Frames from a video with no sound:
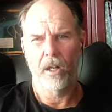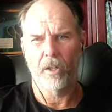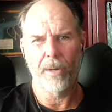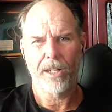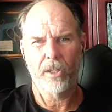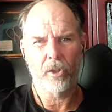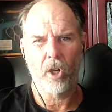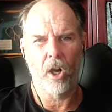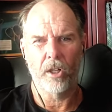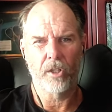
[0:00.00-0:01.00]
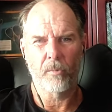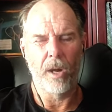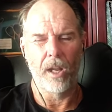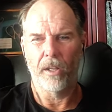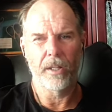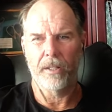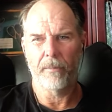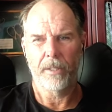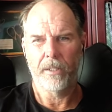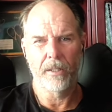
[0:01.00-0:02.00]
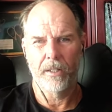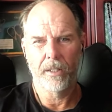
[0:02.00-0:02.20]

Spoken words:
on a regular car as well. I mean,